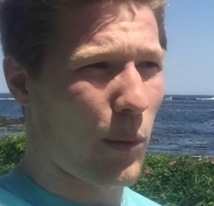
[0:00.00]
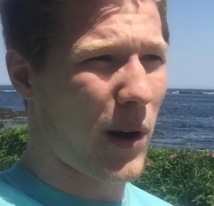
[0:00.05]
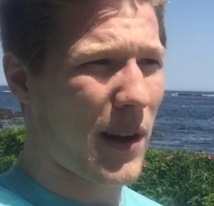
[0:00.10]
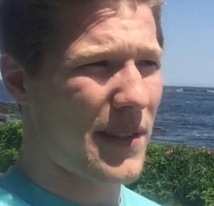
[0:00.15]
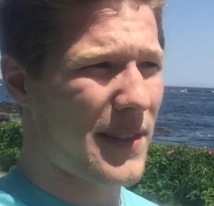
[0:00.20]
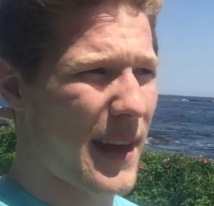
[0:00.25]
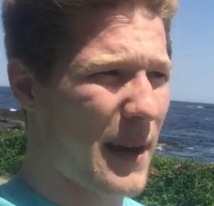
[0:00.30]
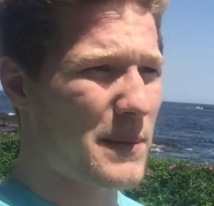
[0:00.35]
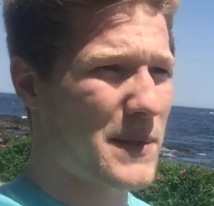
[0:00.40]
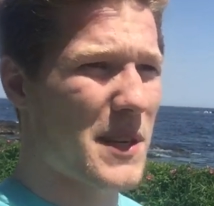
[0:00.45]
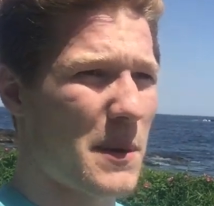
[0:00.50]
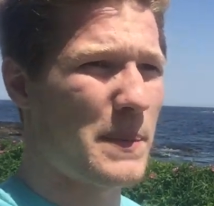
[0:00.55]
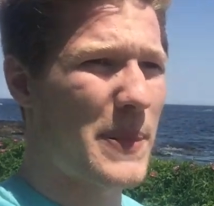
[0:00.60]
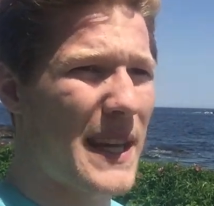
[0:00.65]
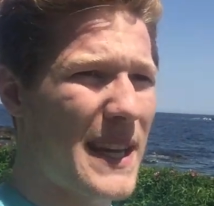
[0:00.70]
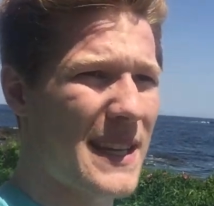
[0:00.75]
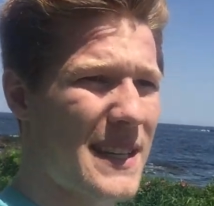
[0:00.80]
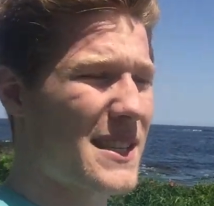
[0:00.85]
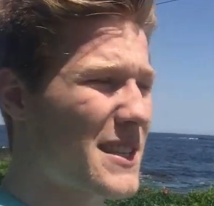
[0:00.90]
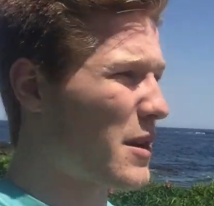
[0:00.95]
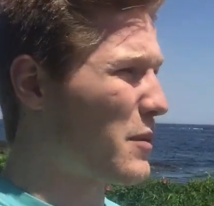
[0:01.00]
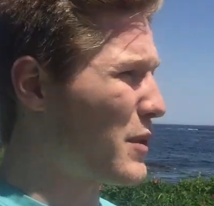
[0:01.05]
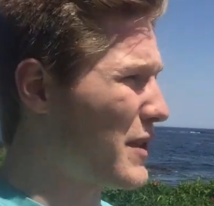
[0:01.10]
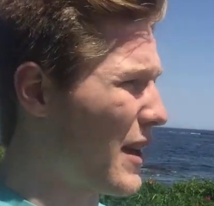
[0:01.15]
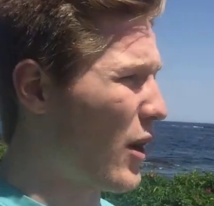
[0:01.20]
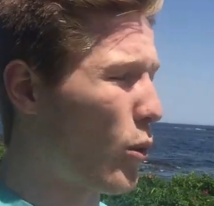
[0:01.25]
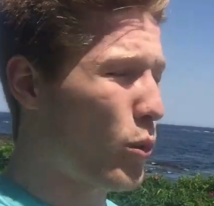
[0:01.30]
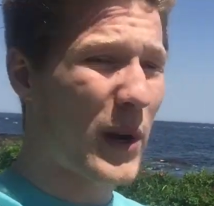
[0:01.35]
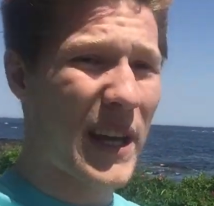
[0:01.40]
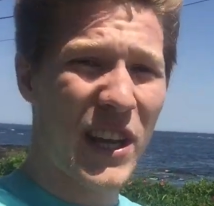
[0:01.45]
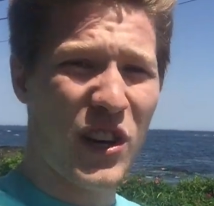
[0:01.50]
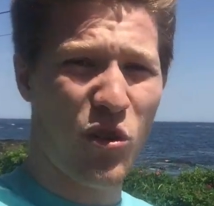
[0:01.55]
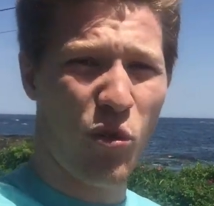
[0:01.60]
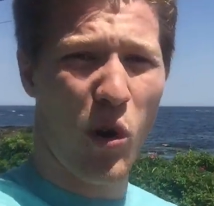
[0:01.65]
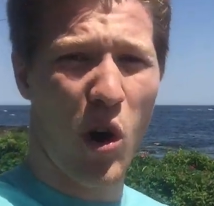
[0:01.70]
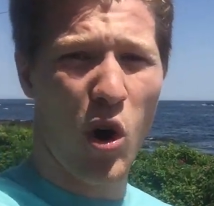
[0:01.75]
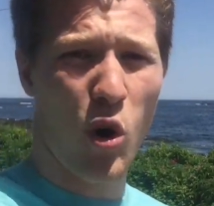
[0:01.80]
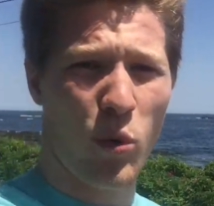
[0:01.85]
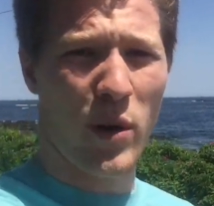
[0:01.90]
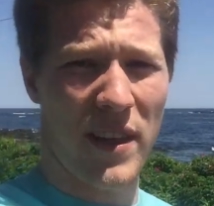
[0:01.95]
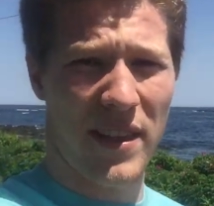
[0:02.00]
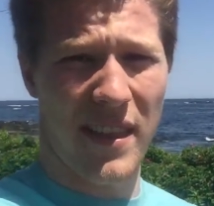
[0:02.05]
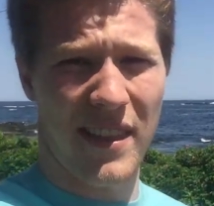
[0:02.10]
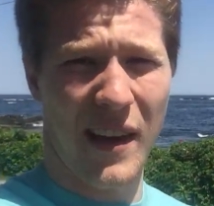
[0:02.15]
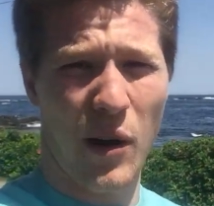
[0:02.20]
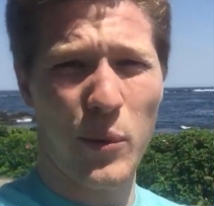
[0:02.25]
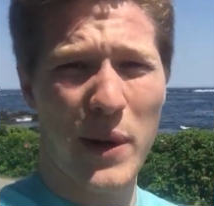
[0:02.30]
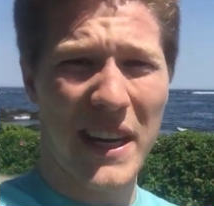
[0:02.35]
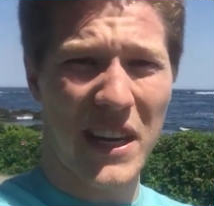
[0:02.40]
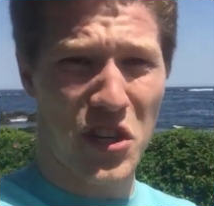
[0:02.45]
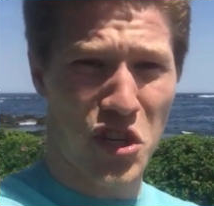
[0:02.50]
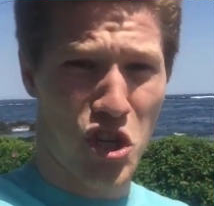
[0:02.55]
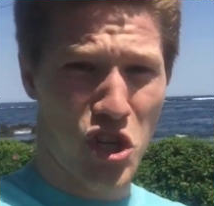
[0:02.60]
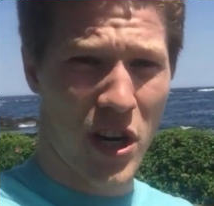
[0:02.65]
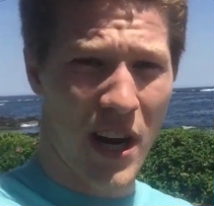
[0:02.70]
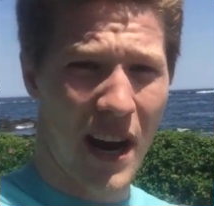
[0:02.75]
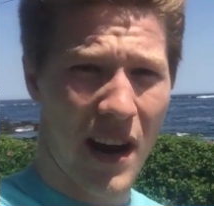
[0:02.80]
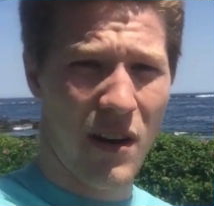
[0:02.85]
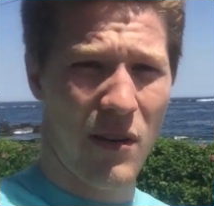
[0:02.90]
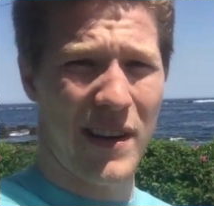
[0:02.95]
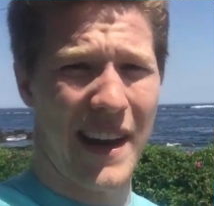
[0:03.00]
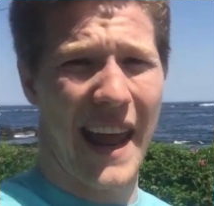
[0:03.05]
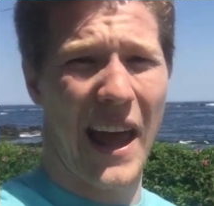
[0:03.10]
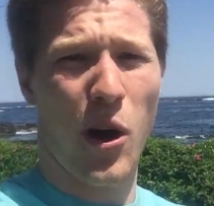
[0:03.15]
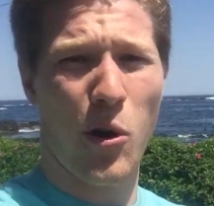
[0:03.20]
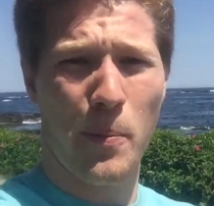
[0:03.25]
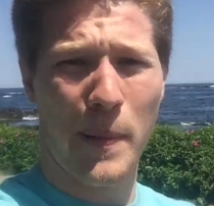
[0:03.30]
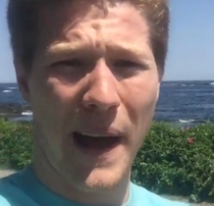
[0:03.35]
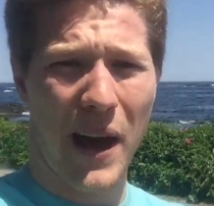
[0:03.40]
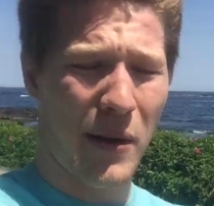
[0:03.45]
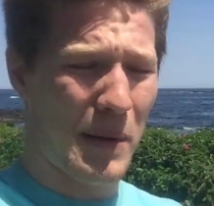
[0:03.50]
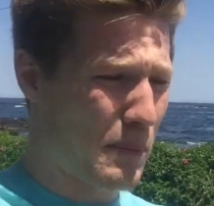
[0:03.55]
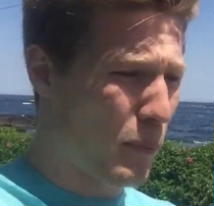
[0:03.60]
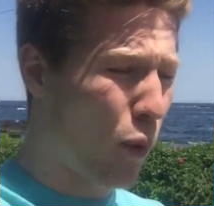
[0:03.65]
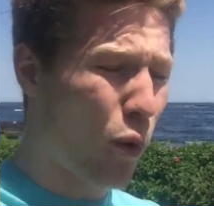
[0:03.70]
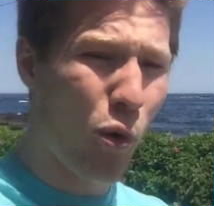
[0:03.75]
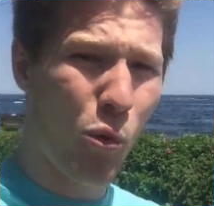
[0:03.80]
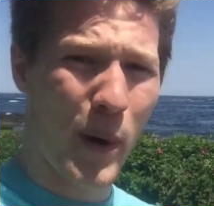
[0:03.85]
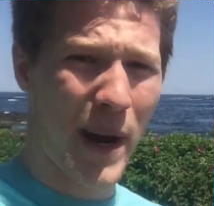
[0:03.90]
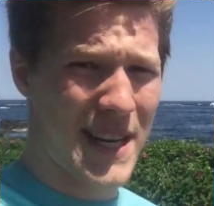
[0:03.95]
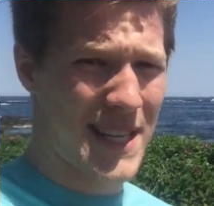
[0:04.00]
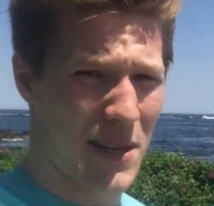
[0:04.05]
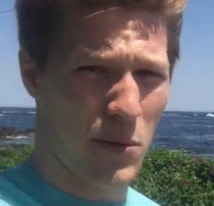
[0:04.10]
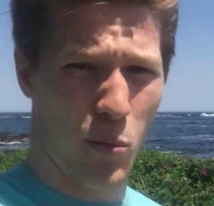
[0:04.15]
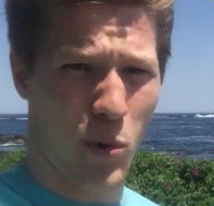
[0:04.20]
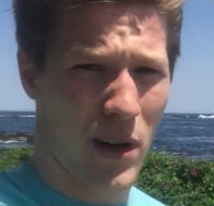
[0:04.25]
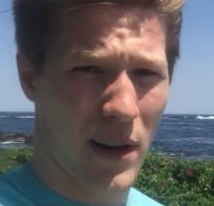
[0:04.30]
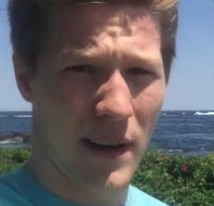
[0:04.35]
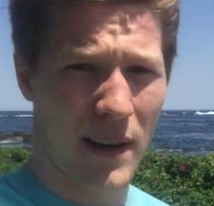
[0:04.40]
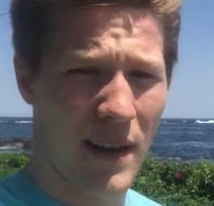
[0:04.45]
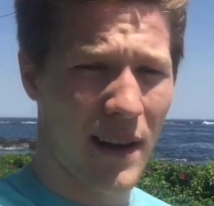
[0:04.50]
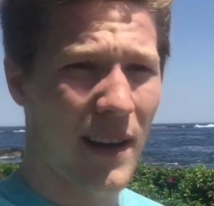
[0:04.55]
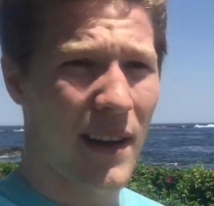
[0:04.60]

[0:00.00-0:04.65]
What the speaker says: want them to be someone that we grow with and that we can share and help out in more ways than one.